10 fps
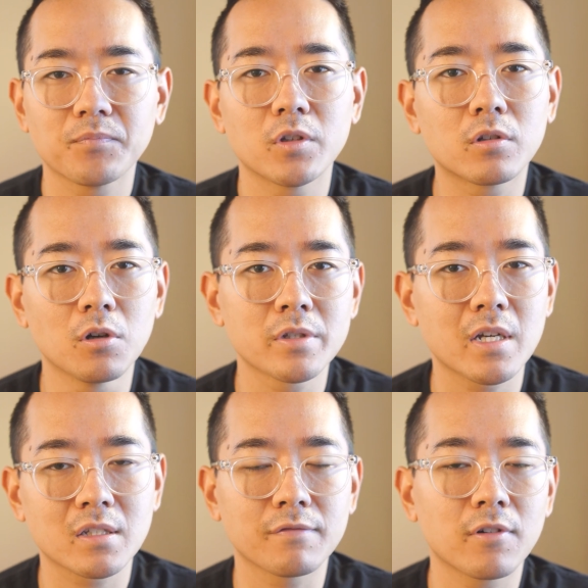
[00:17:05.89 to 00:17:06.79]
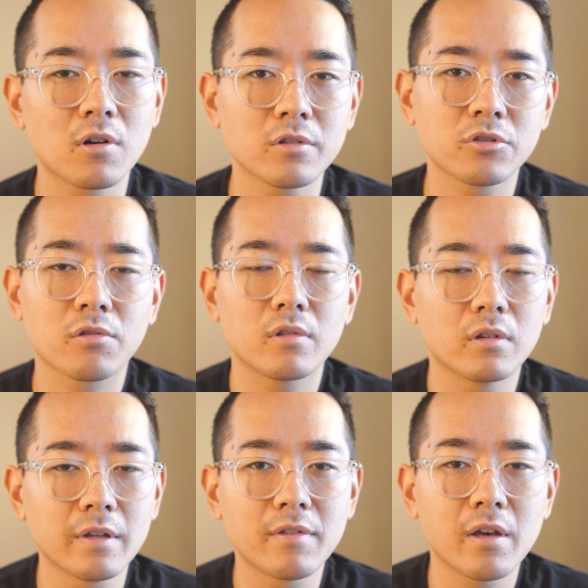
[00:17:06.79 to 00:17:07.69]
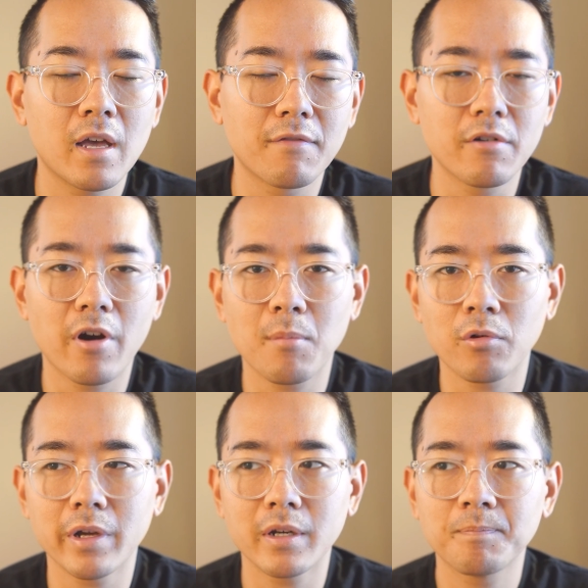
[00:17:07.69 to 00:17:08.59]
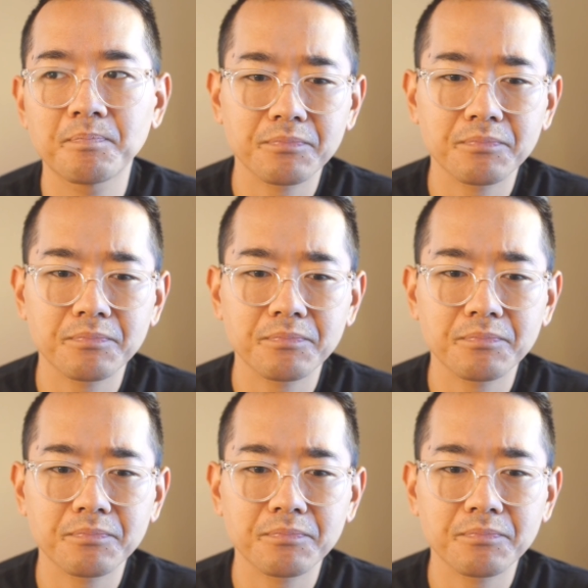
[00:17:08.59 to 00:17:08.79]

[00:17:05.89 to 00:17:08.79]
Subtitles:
You close the SFRs, leave the heavy rammer in,